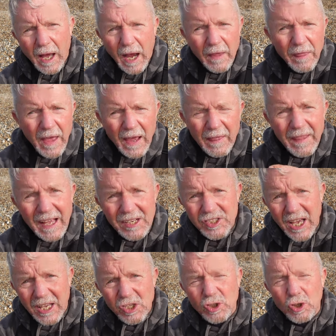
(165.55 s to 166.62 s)
And then that's
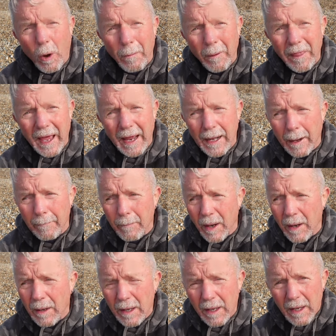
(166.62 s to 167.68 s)
it, stop at that
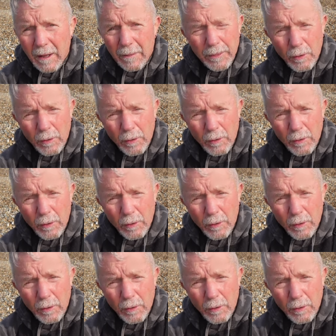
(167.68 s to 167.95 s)
number.